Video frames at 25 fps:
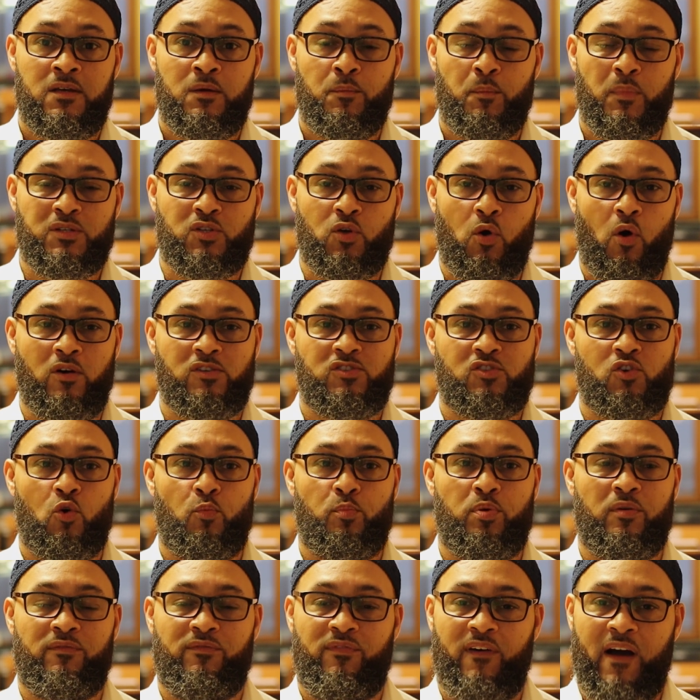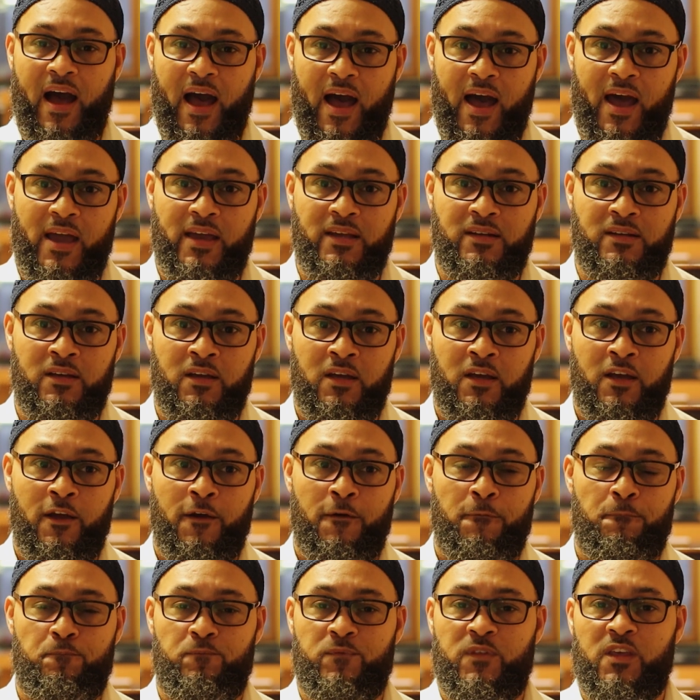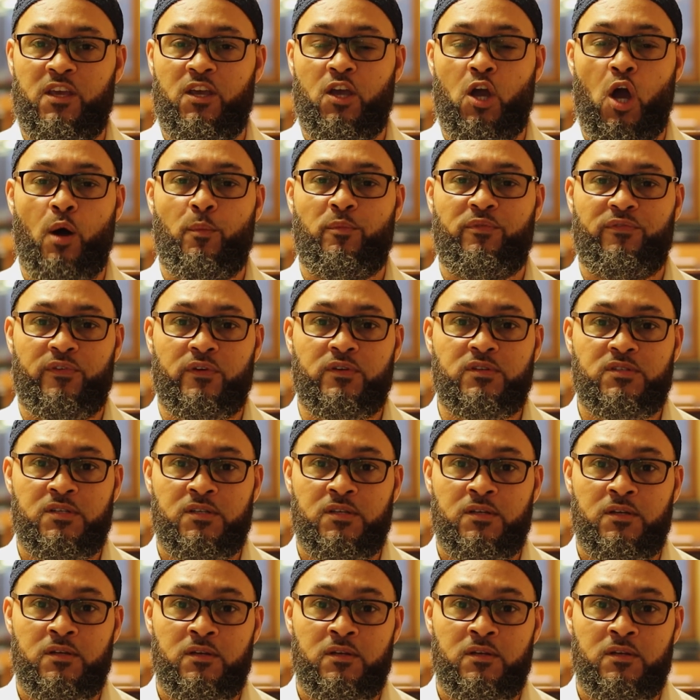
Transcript: but to also provide the comfort,